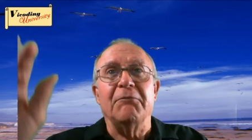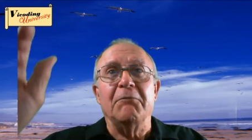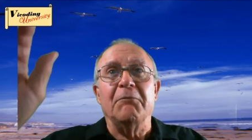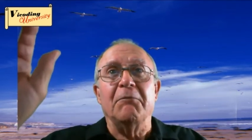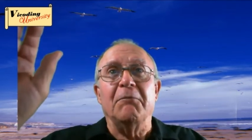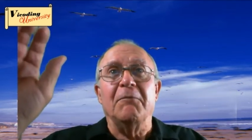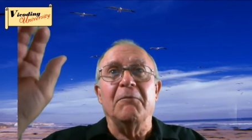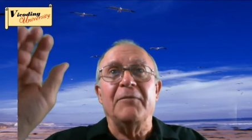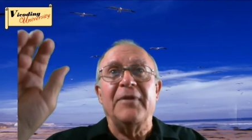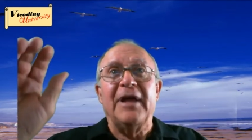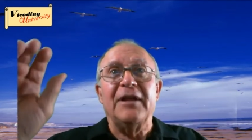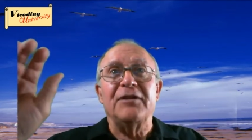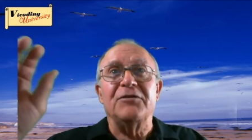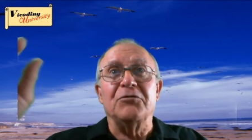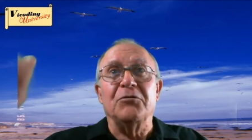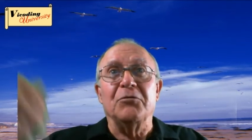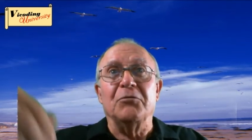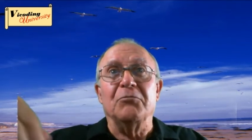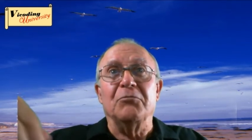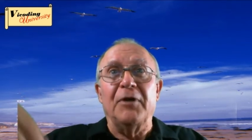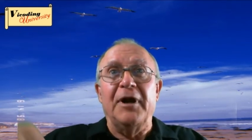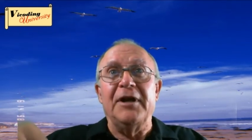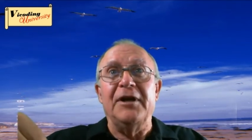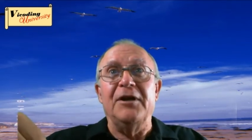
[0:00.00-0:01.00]
that's
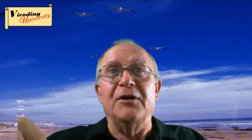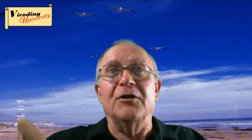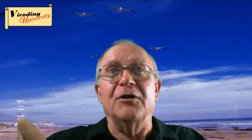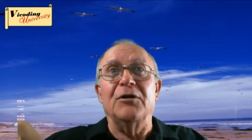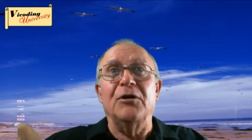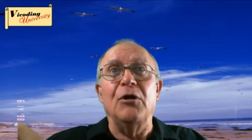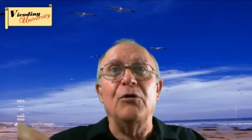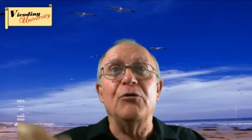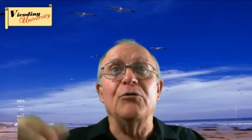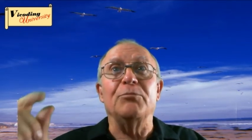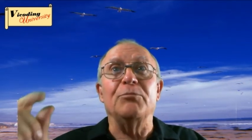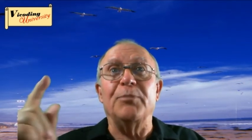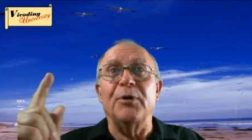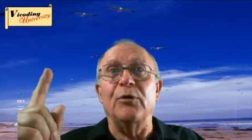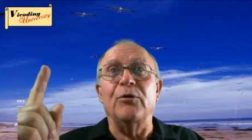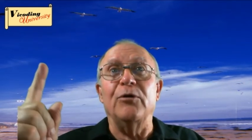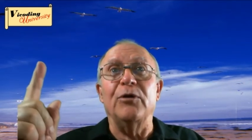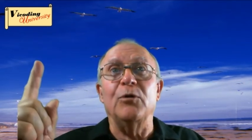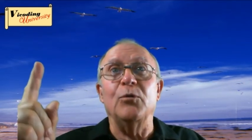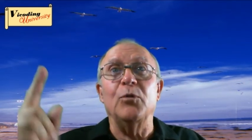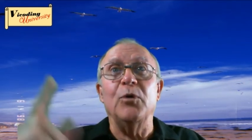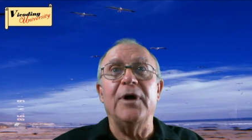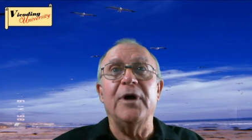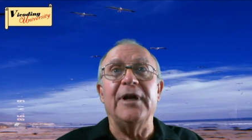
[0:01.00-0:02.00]
right here close, but only
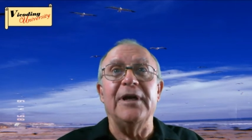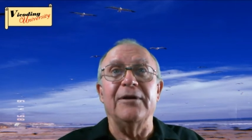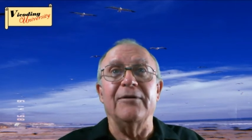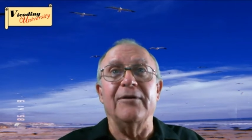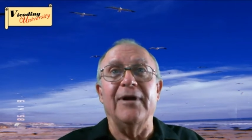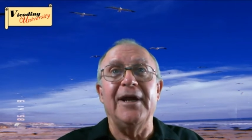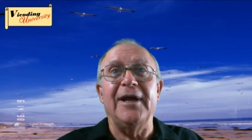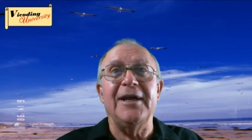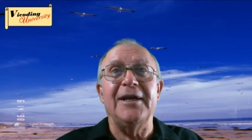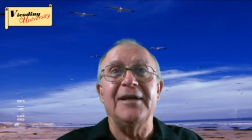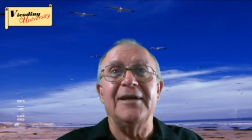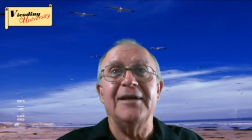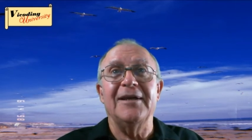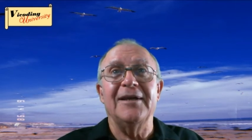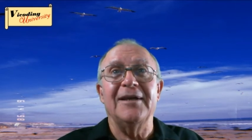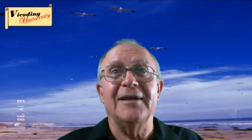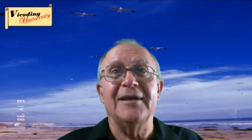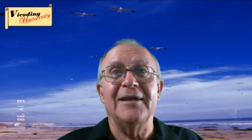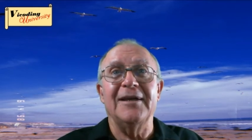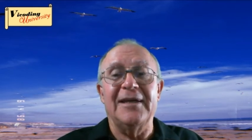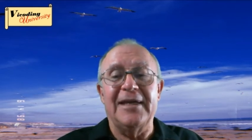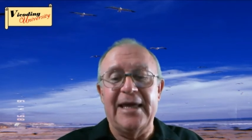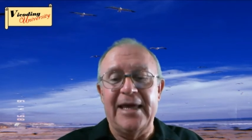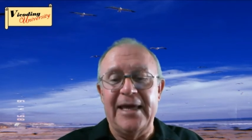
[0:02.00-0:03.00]
one, right?
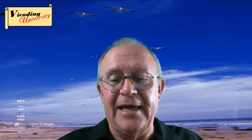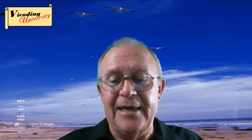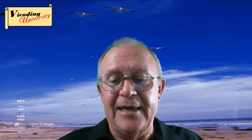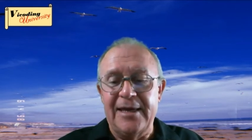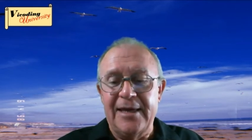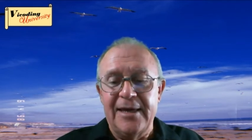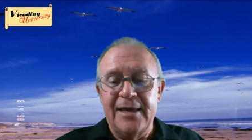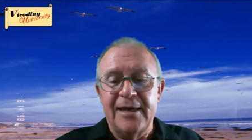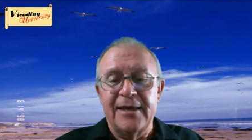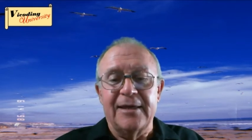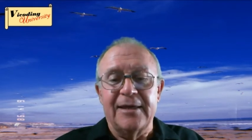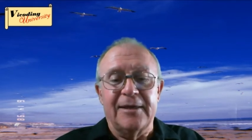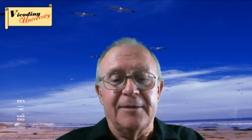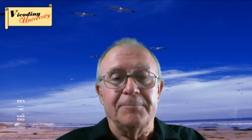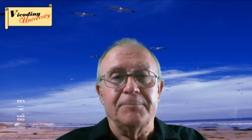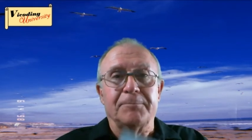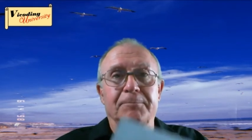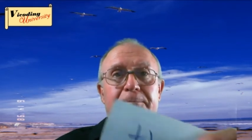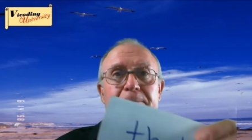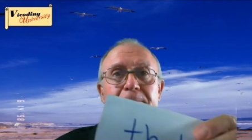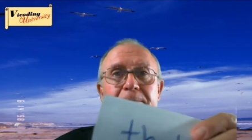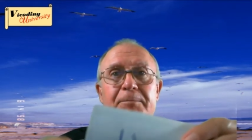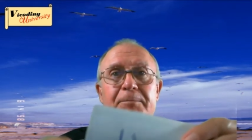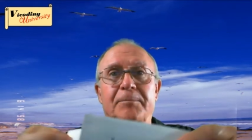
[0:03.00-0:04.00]
Okay.
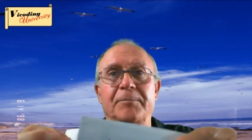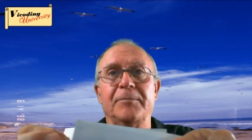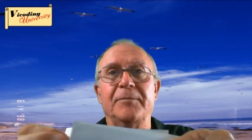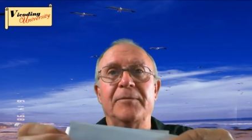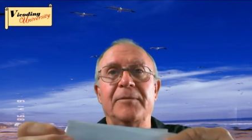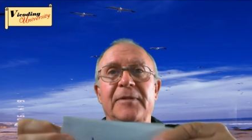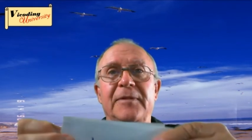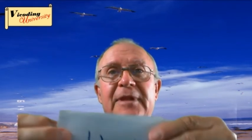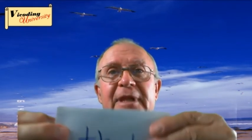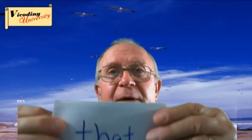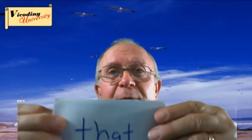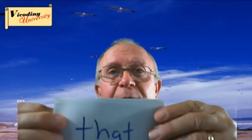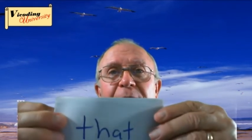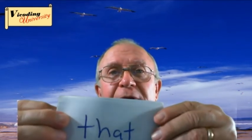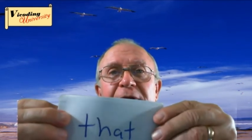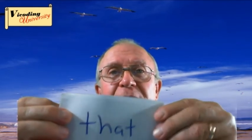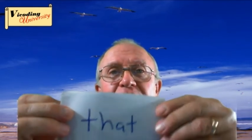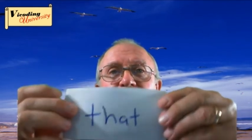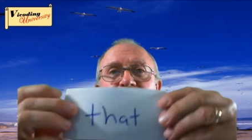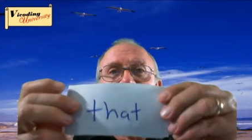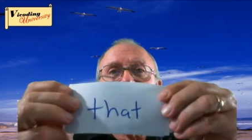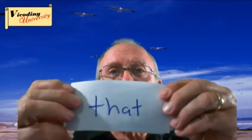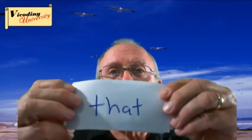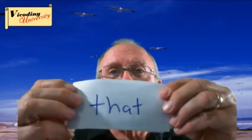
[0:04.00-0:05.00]
Then we use,